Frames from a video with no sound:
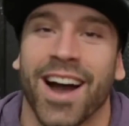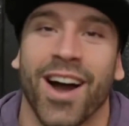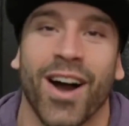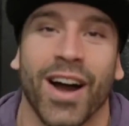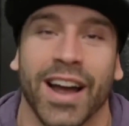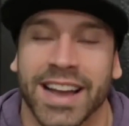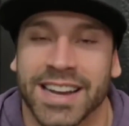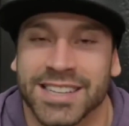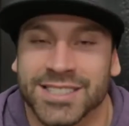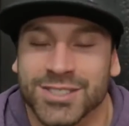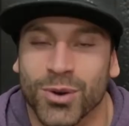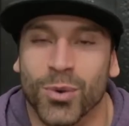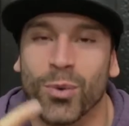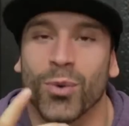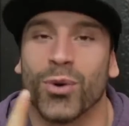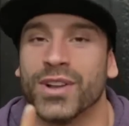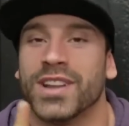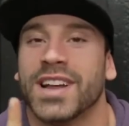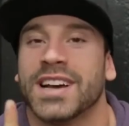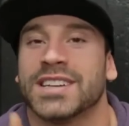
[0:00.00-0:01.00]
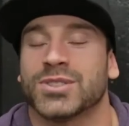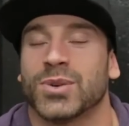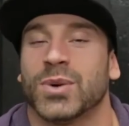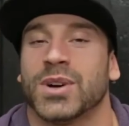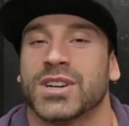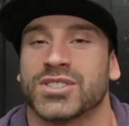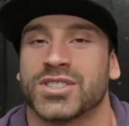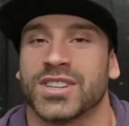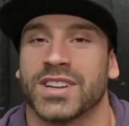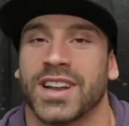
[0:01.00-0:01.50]
All right, guys, so one last
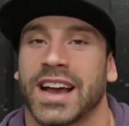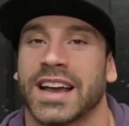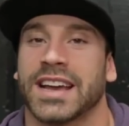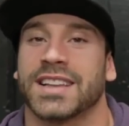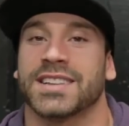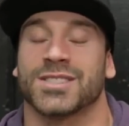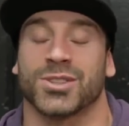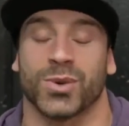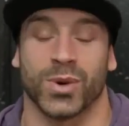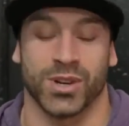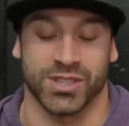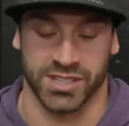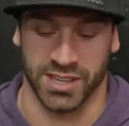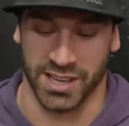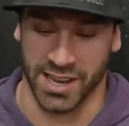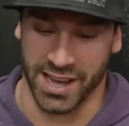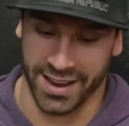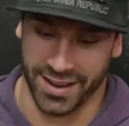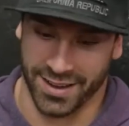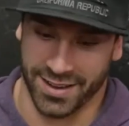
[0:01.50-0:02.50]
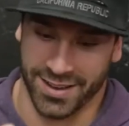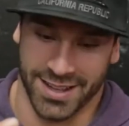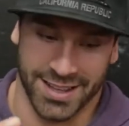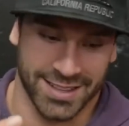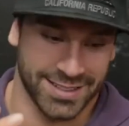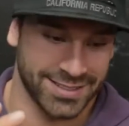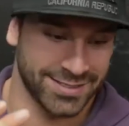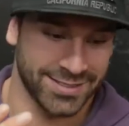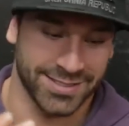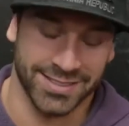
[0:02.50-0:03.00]
question. I get this question like
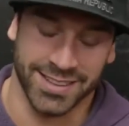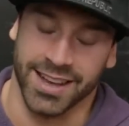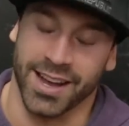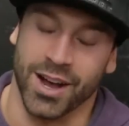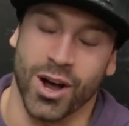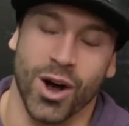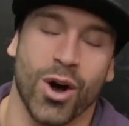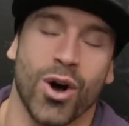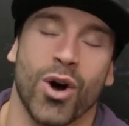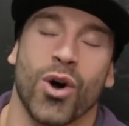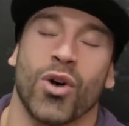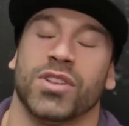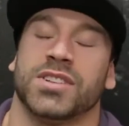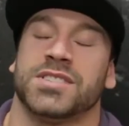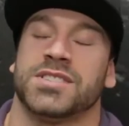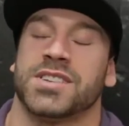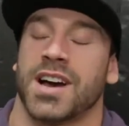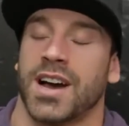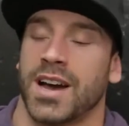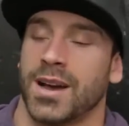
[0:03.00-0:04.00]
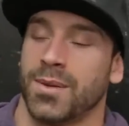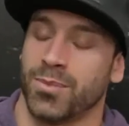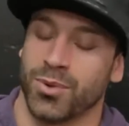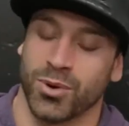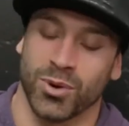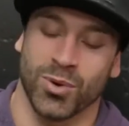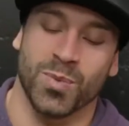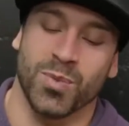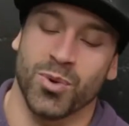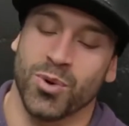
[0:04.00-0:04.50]
all the time.
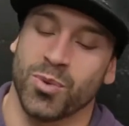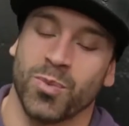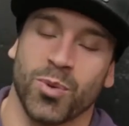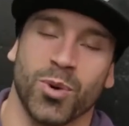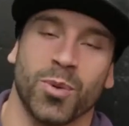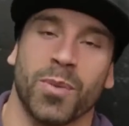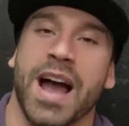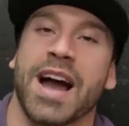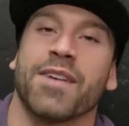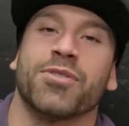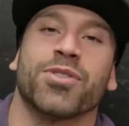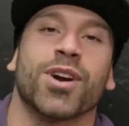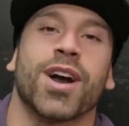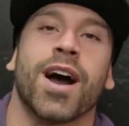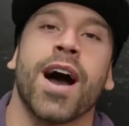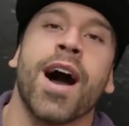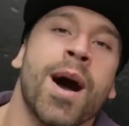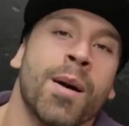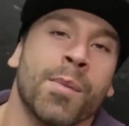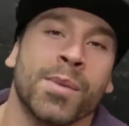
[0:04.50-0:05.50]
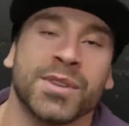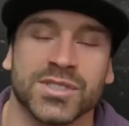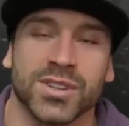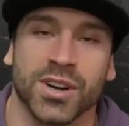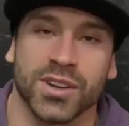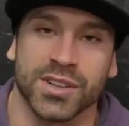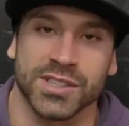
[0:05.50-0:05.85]
Boom, boom, boom. Half the comments